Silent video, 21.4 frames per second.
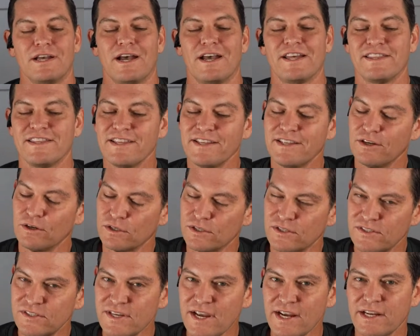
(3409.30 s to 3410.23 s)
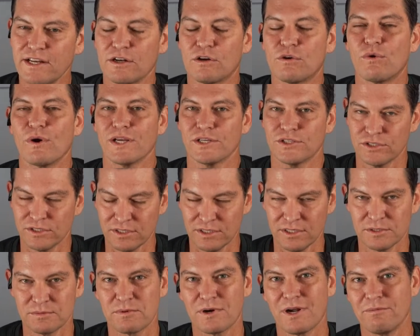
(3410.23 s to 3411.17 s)
I think your second question
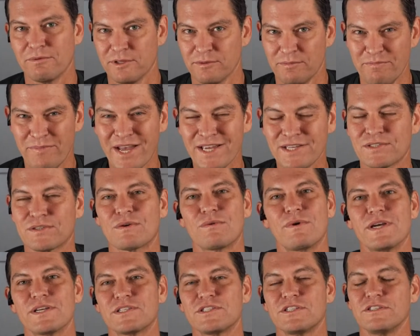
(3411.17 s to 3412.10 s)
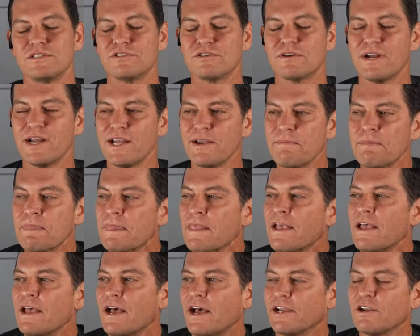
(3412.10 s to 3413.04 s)
is probably the best question, Dre.
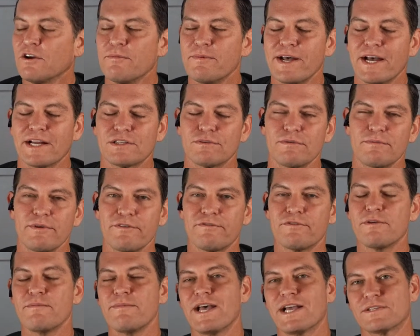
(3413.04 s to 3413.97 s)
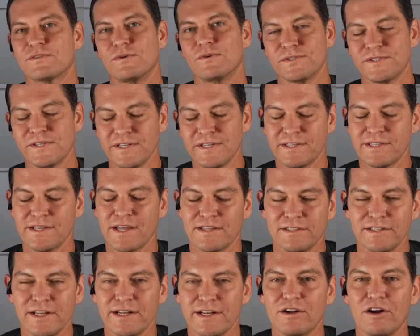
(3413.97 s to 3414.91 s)
I go back to what my friend Max Olson at The
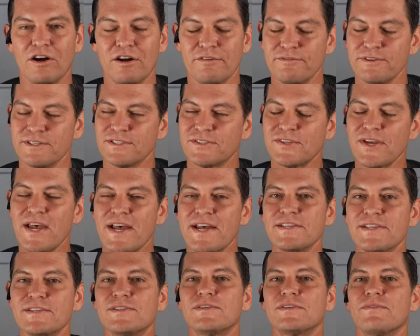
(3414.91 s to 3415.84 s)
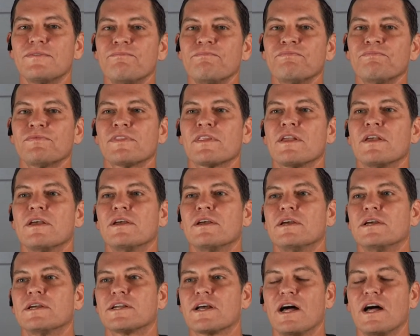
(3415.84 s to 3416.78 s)
Athletic often says.
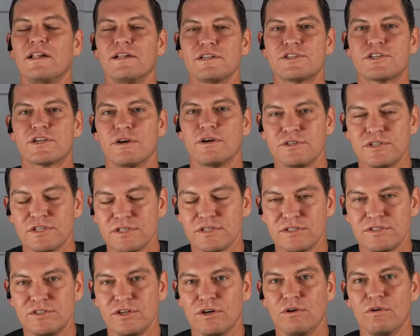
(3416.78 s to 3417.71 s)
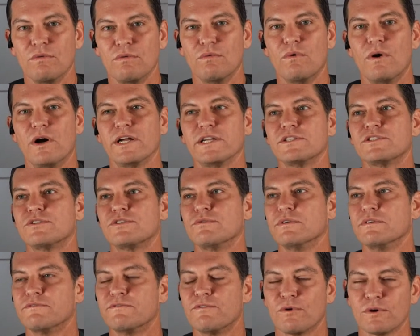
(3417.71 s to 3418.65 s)
College coaches don't want
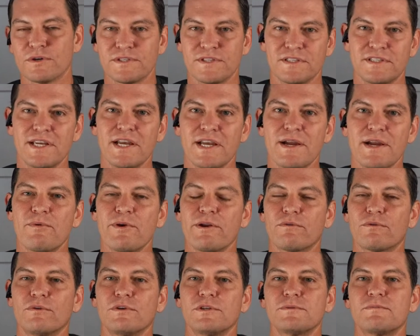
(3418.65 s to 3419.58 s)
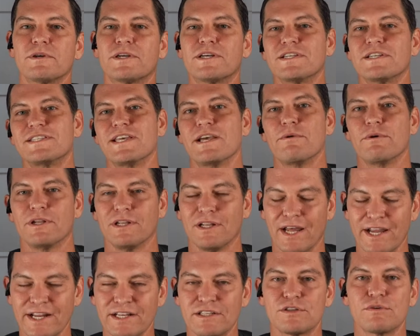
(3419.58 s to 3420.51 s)
to enforce the tampering rules because they would
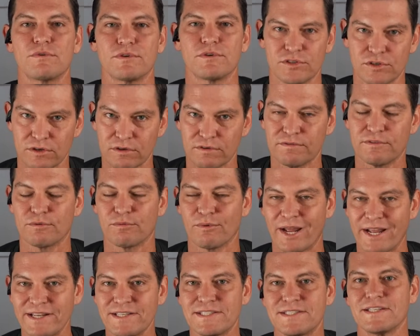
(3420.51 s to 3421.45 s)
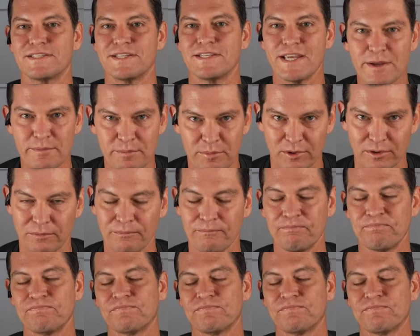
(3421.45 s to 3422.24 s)
like to reserve the right to tamper.